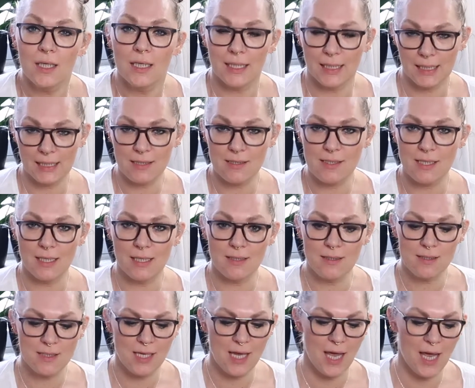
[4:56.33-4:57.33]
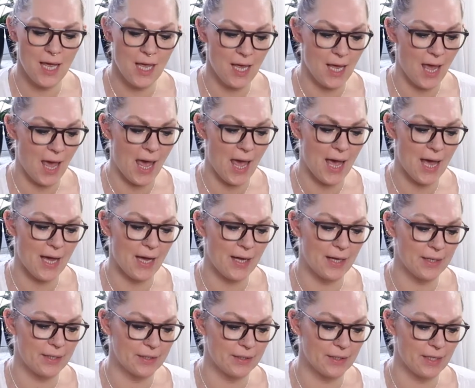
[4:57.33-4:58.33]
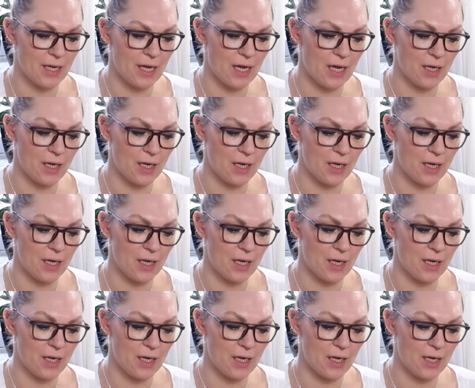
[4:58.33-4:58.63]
incense and